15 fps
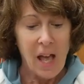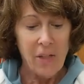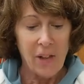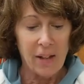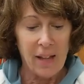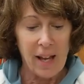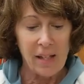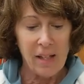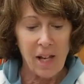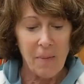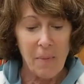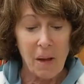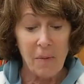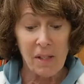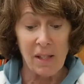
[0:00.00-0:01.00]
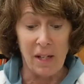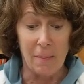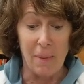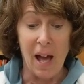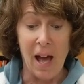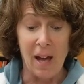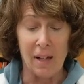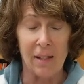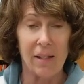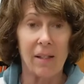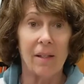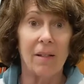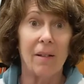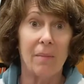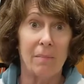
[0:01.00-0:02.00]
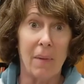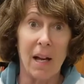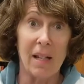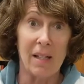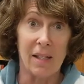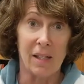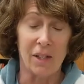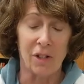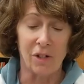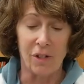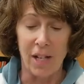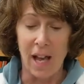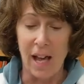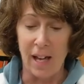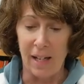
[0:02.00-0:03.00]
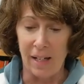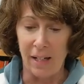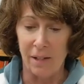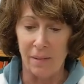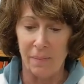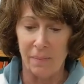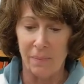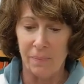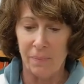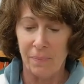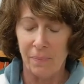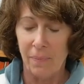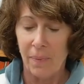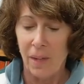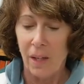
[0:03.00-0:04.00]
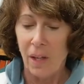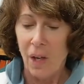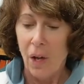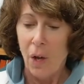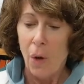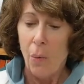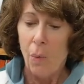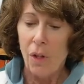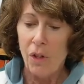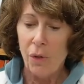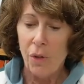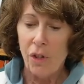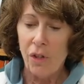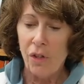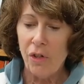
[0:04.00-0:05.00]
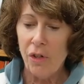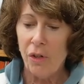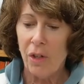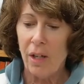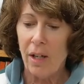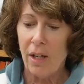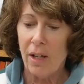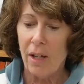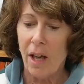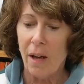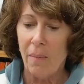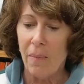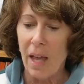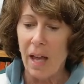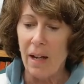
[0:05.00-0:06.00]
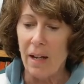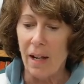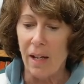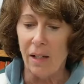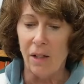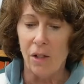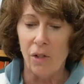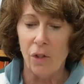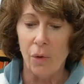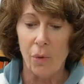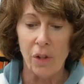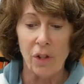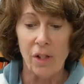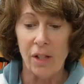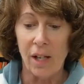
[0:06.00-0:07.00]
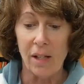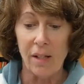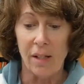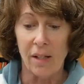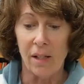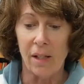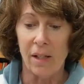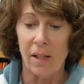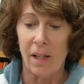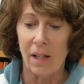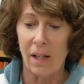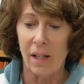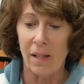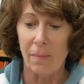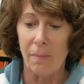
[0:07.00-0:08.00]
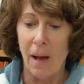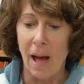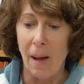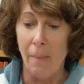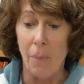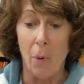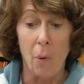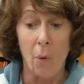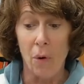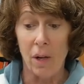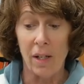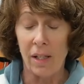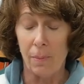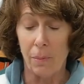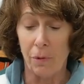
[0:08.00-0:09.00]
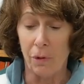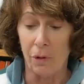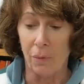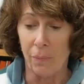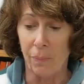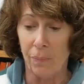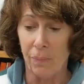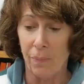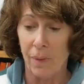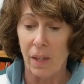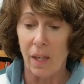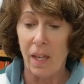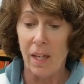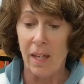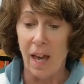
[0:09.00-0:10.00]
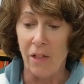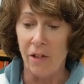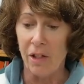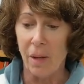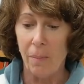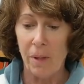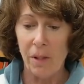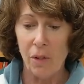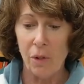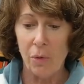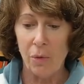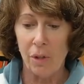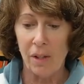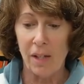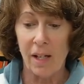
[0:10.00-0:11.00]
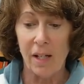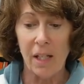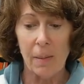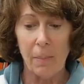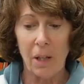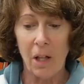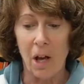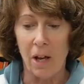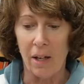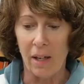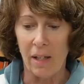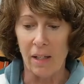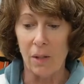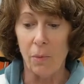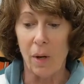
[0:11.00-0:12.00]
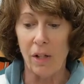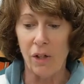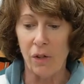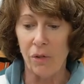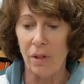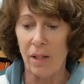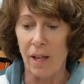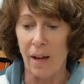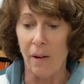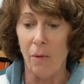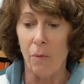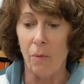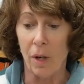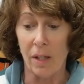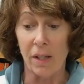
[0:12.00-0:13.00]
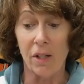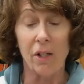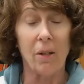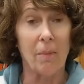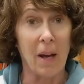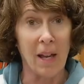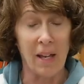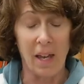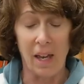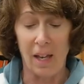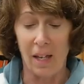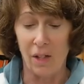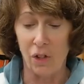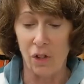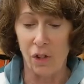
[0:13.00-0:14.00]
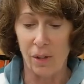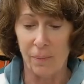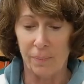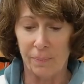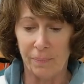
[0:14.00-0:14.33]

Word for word: The last time I was in a box, my sister died. When George and Julia come that night, George doesn't get his mop or his broom. He gathers up his tools and his belongings while Julia runs to my cage.